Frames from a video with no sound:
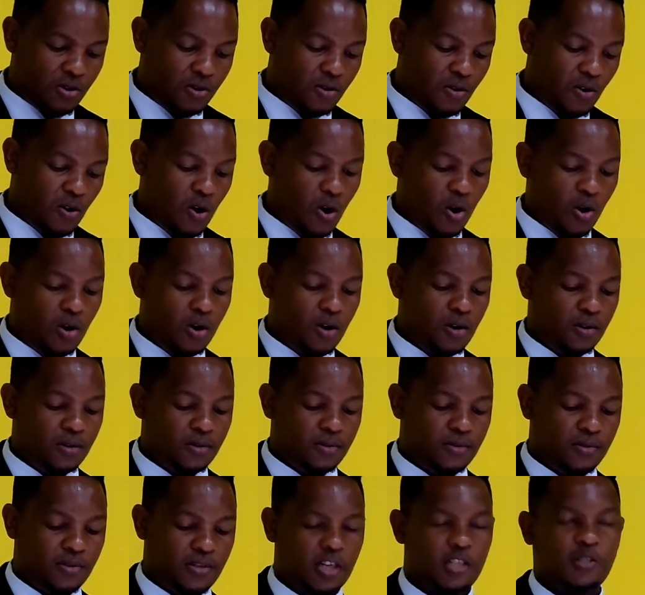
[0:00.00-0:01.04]
Or
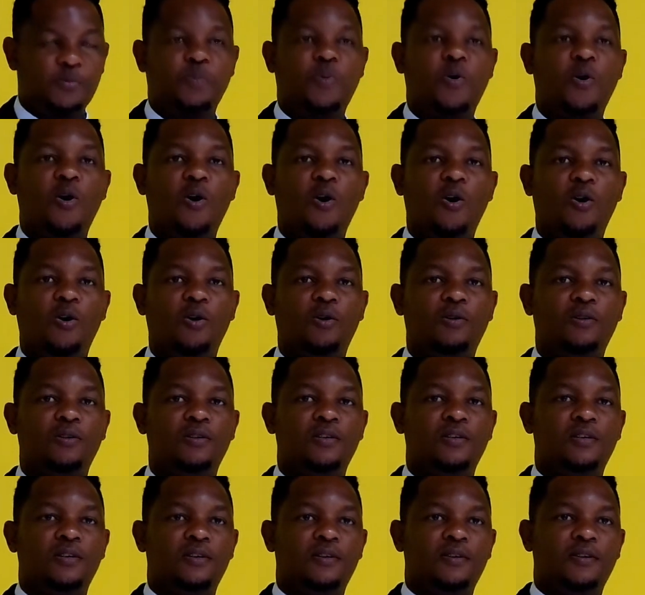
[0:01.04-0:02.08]
does Paul
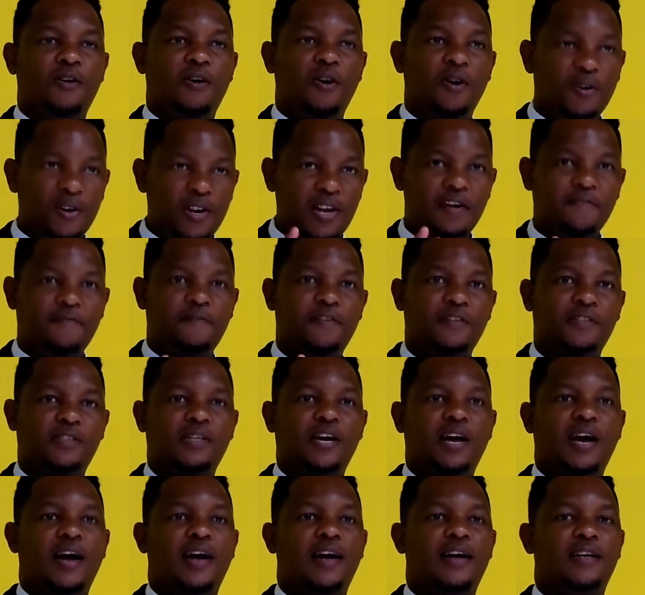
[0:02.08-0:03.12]
only
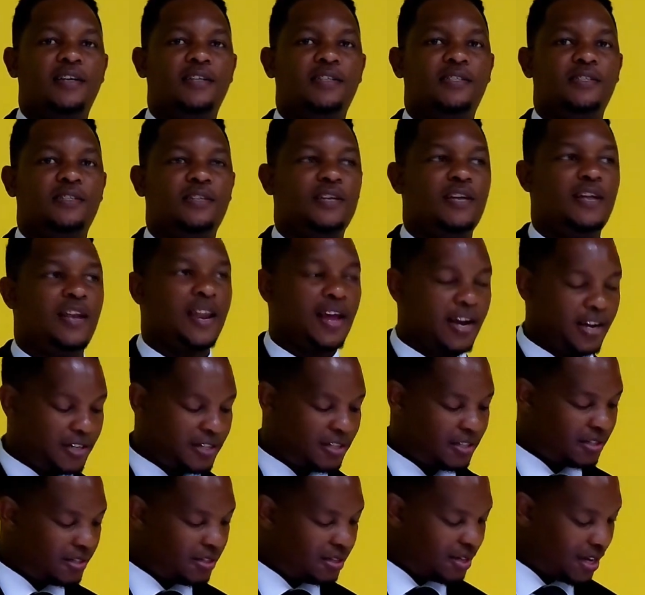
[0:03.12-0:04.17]
emphasize
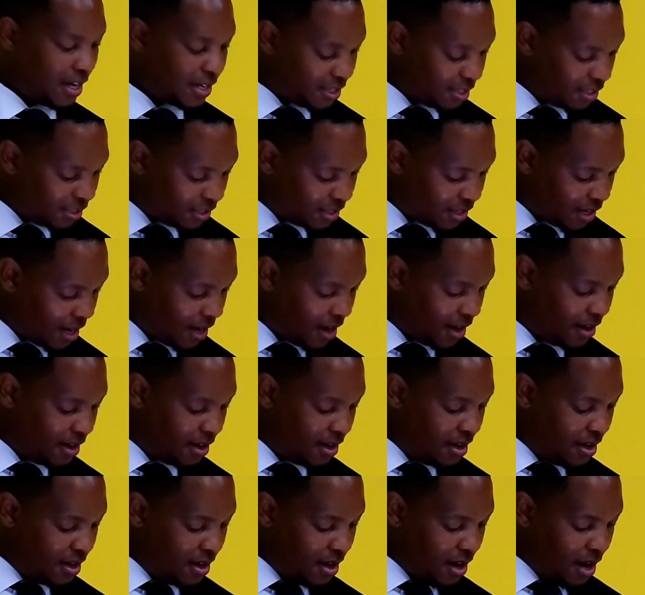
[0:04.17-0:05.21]
election? Does he say,
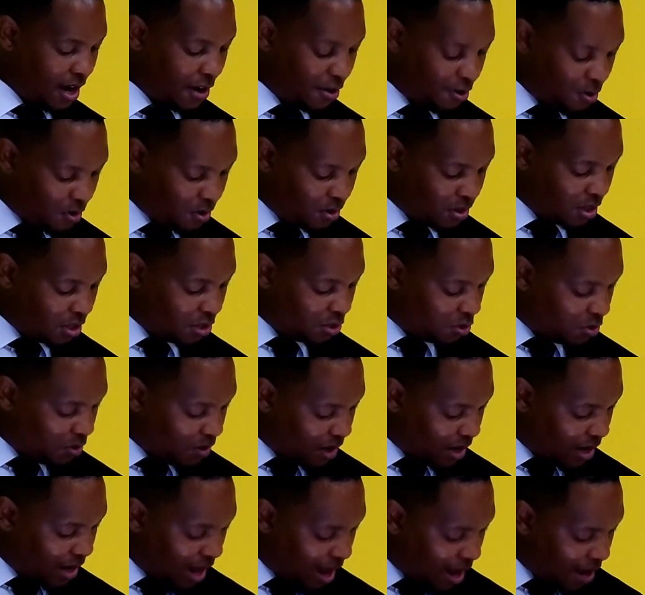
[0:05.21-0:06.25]
I know that you are
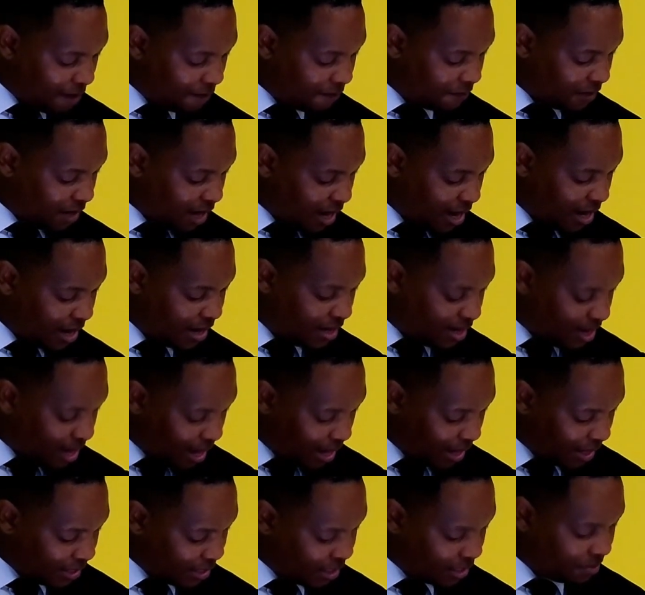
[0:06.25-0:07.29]
loved and
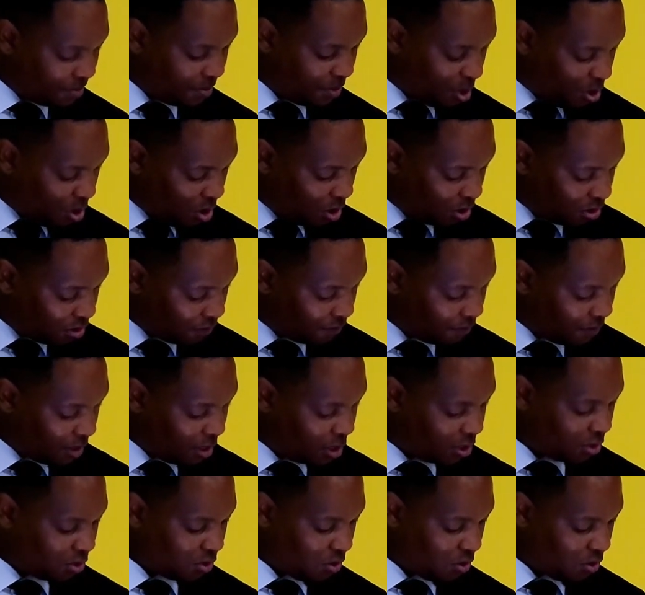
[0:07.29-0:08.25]
elected because of this?